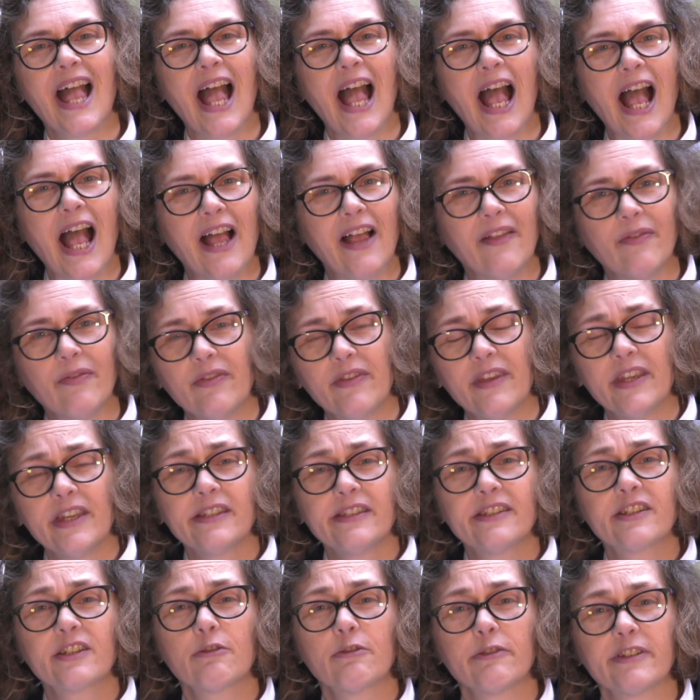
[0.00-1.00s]
and
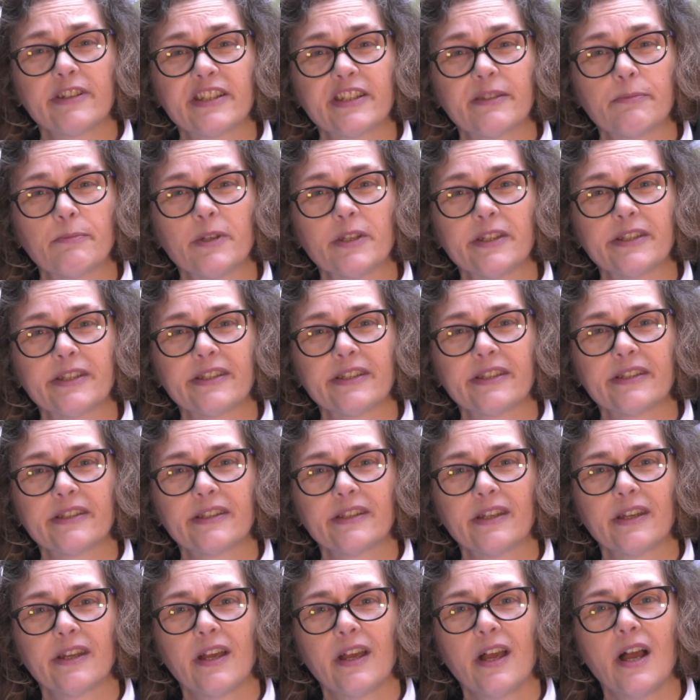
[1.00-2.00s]
this Christmas.
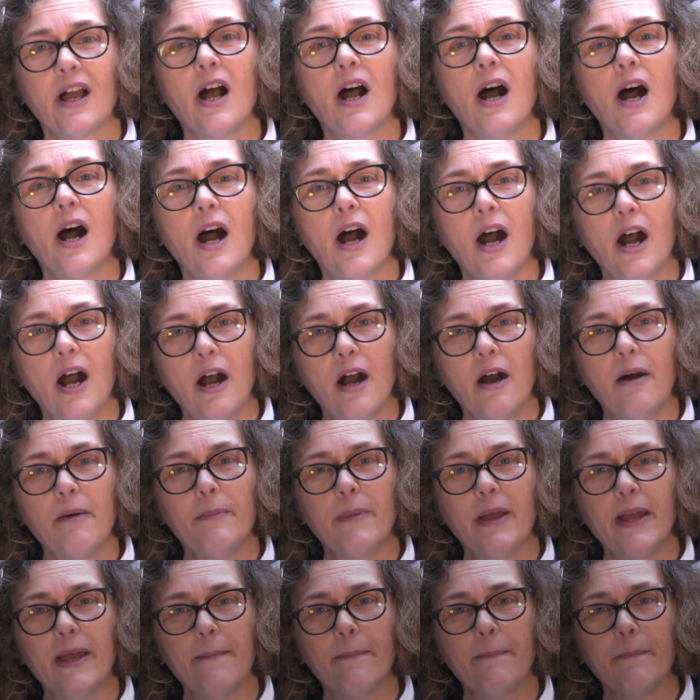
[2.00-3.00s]

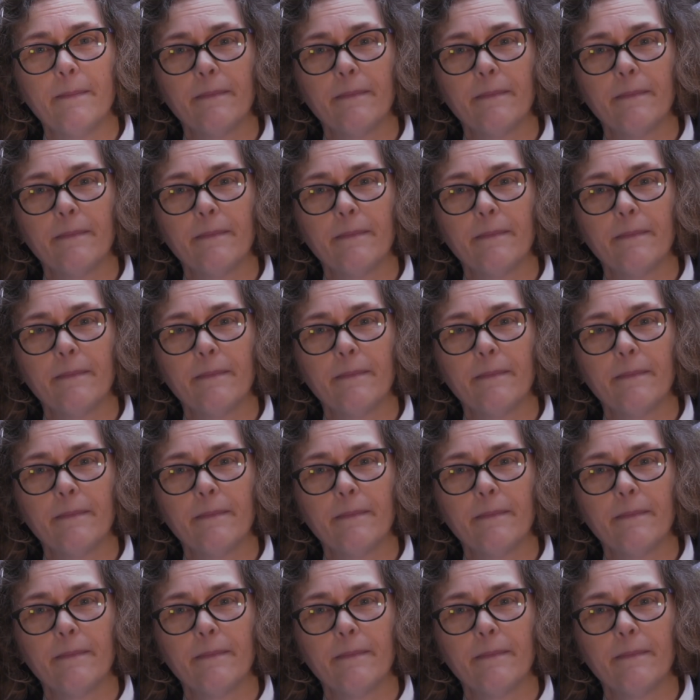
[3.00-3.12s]
Amen.